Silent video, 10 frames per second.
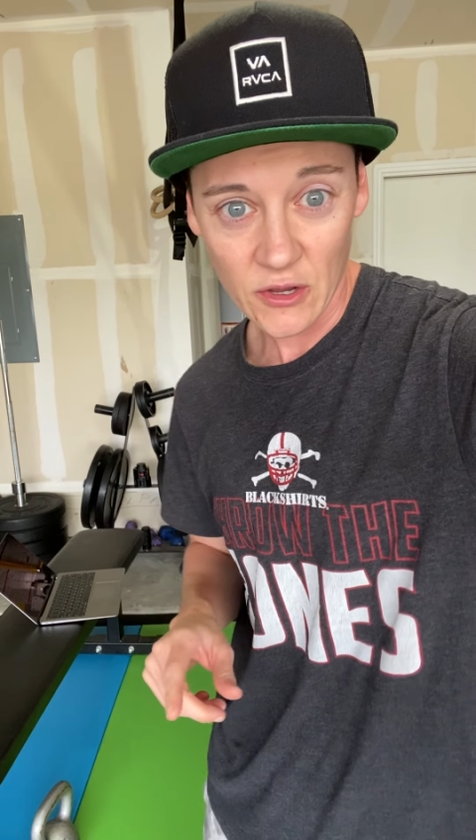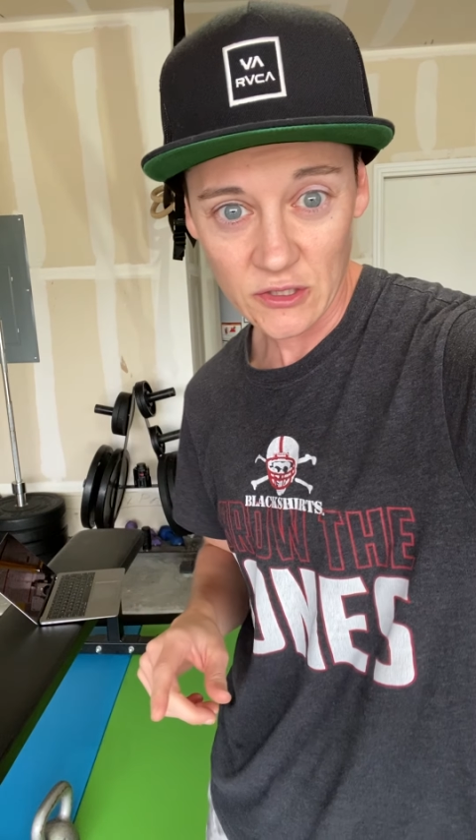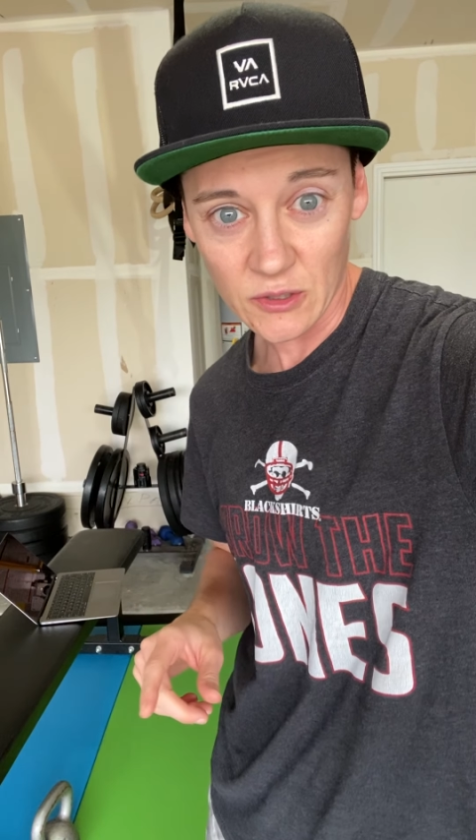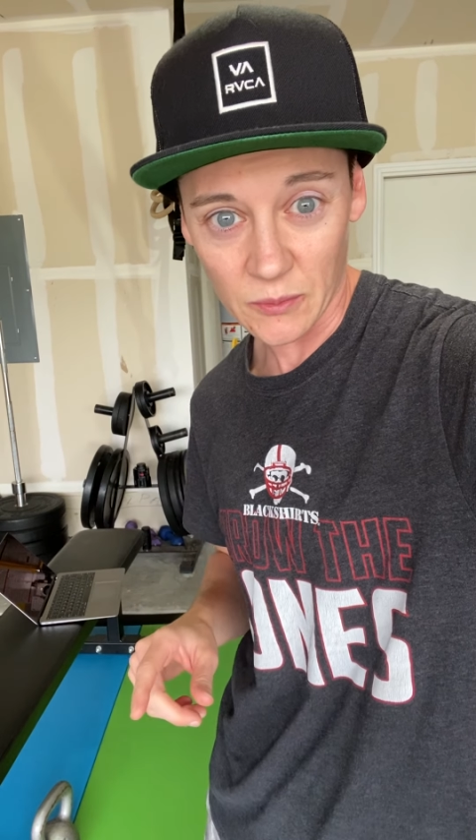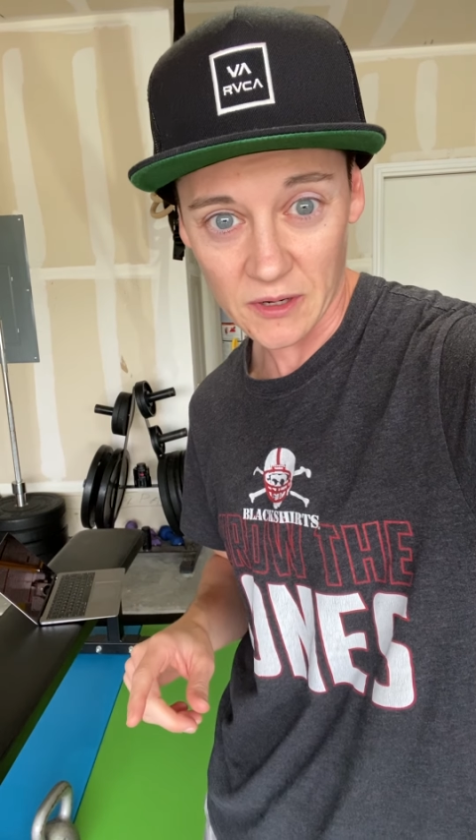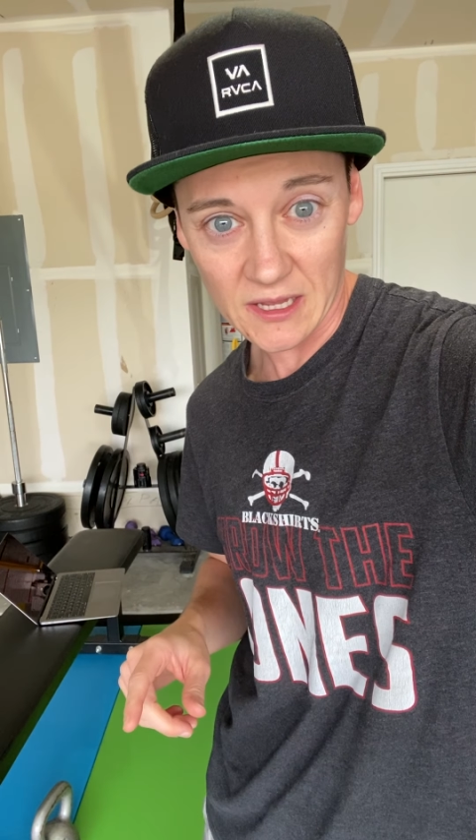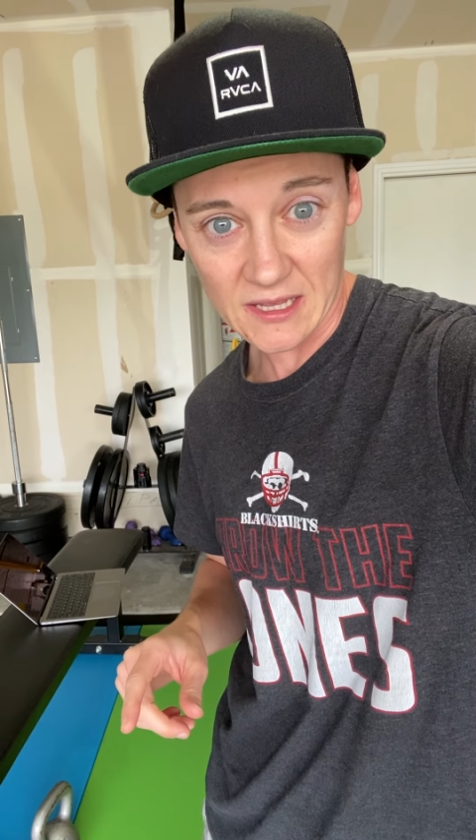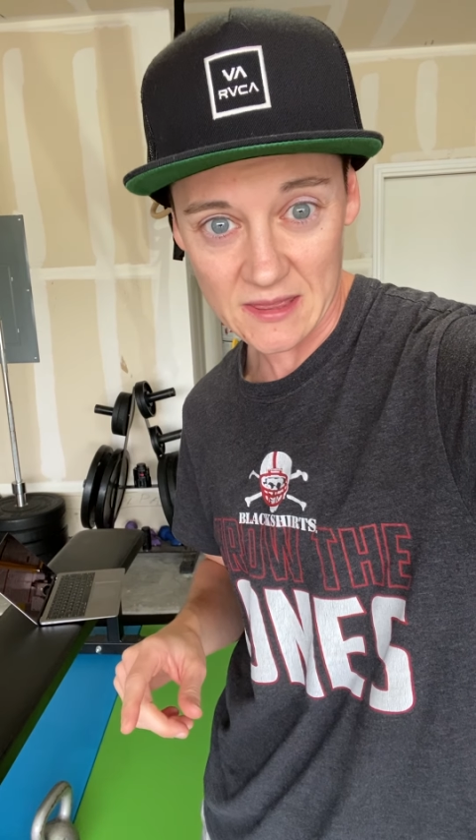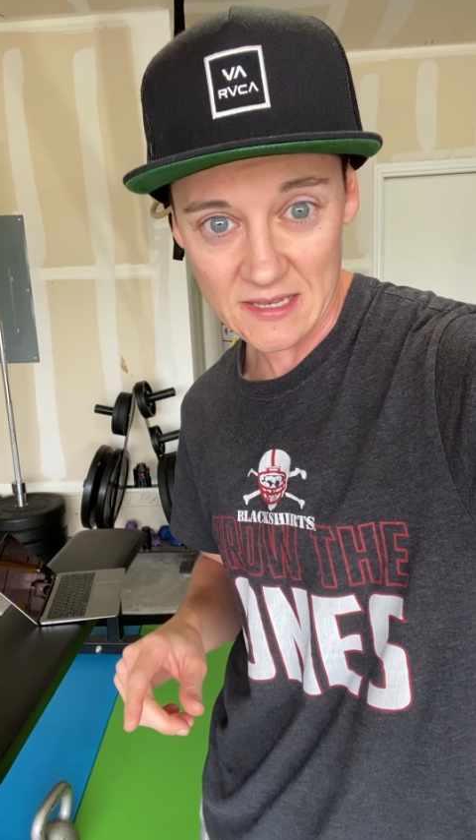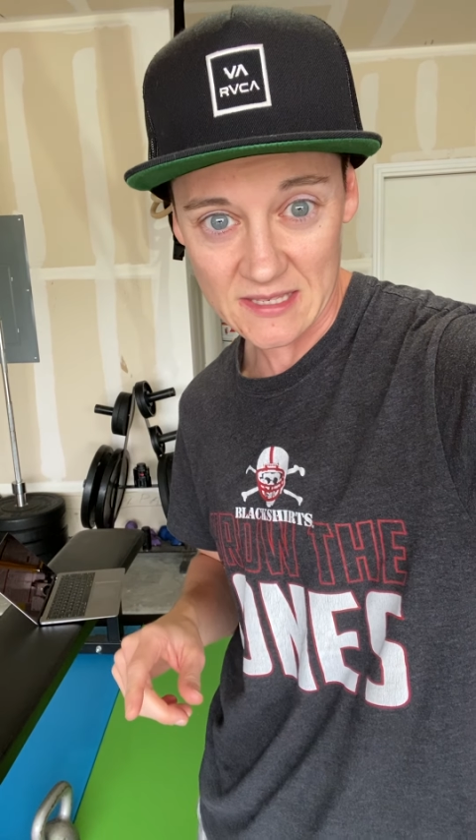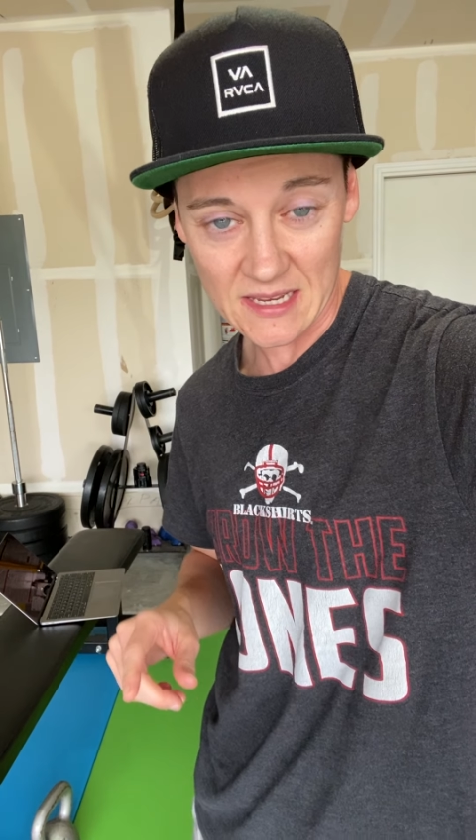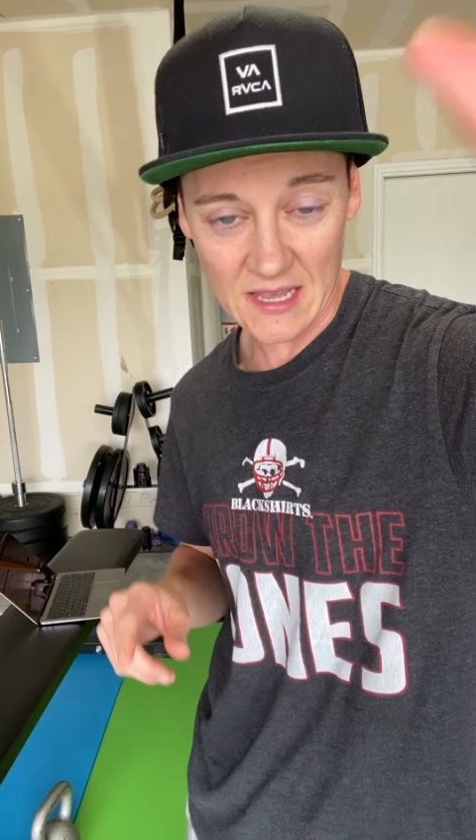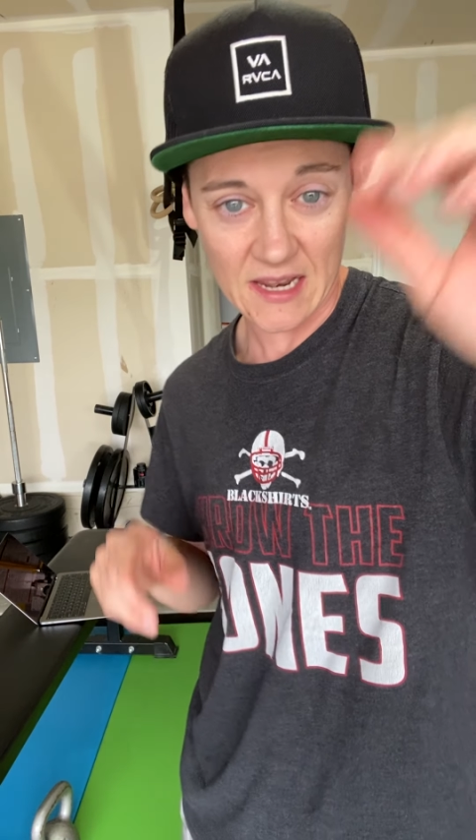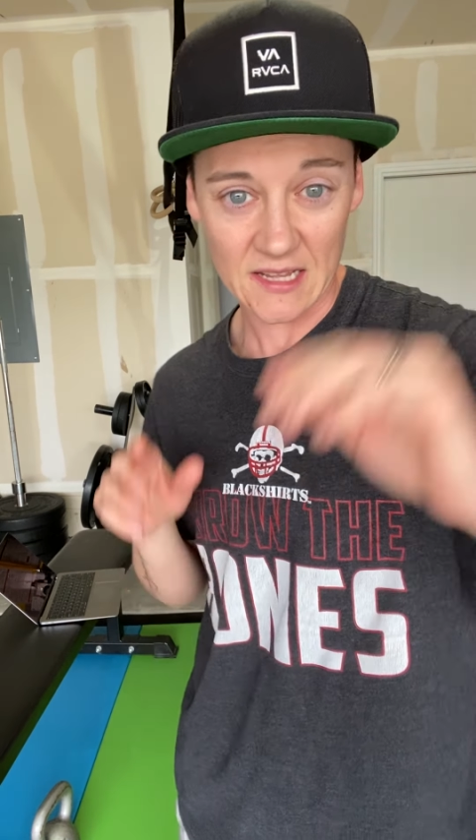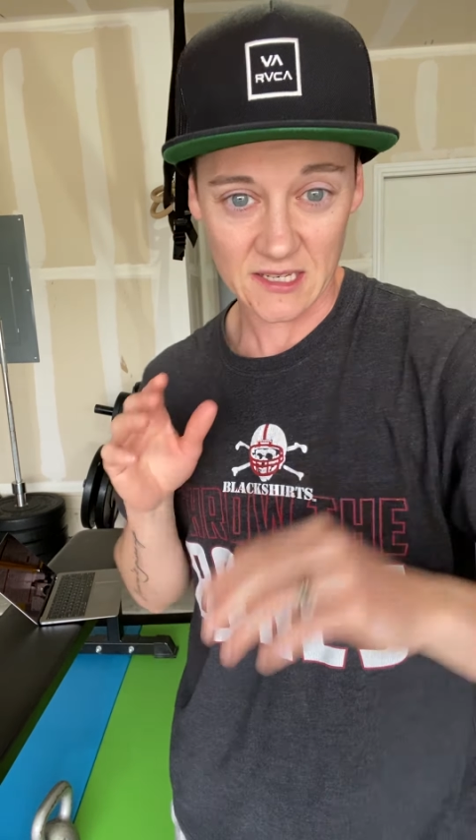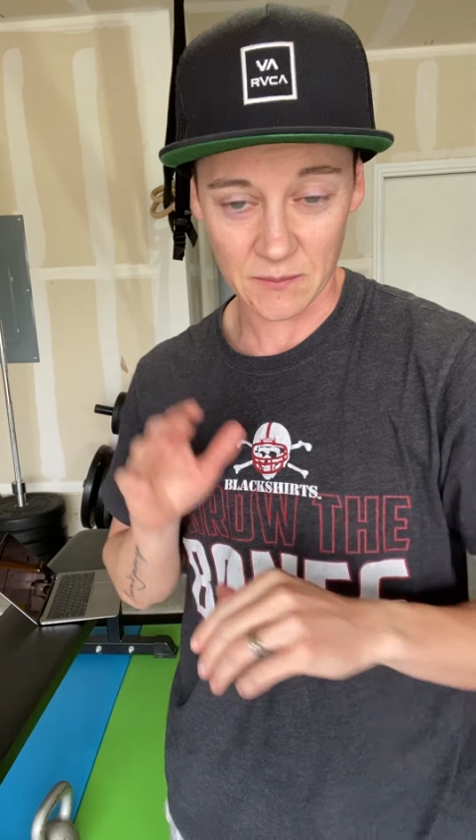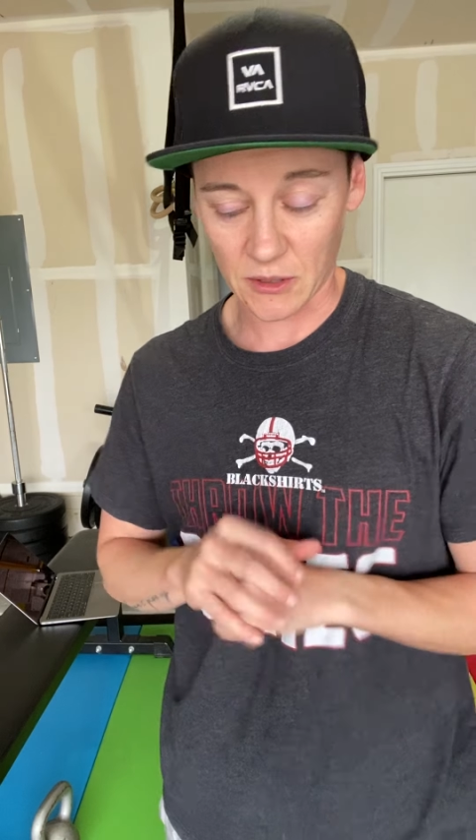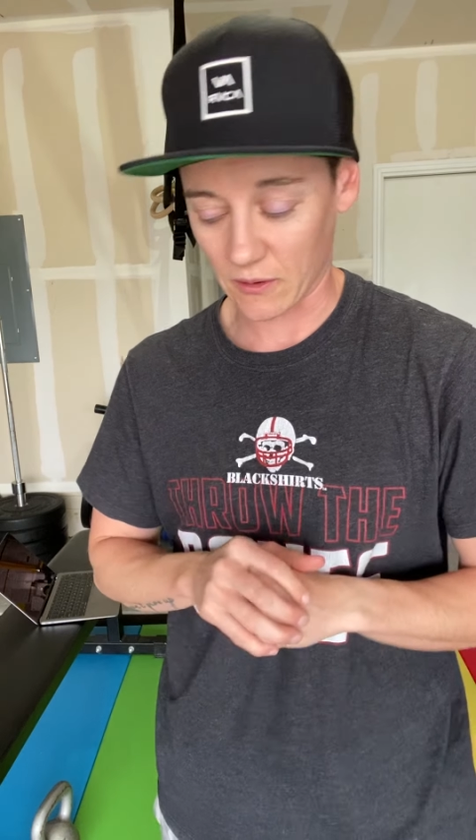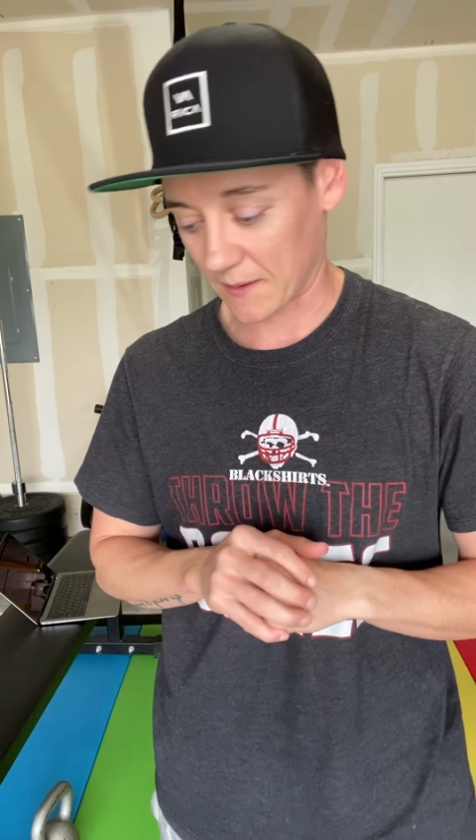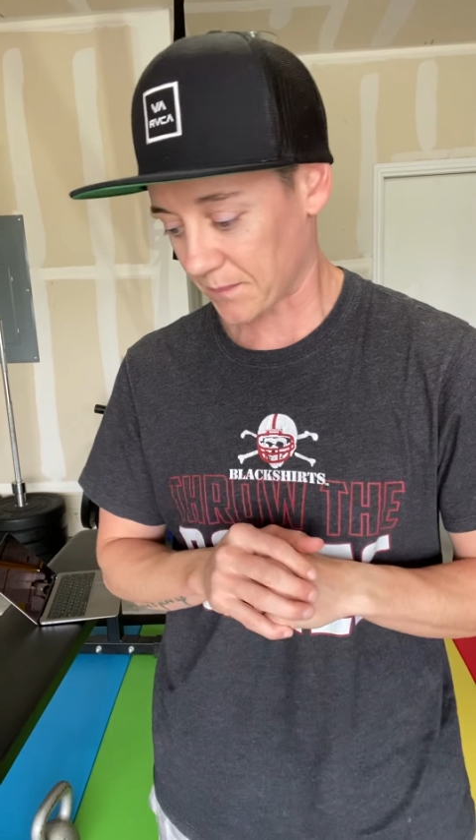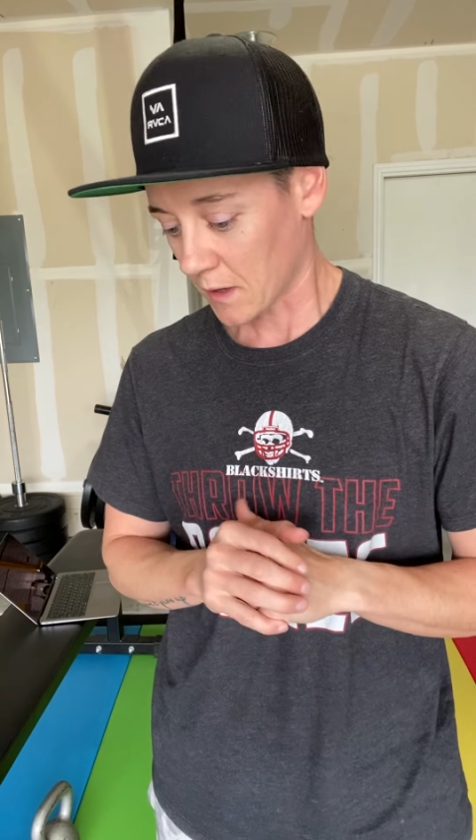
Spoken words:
so we're gonna get this in. It's gonna be great.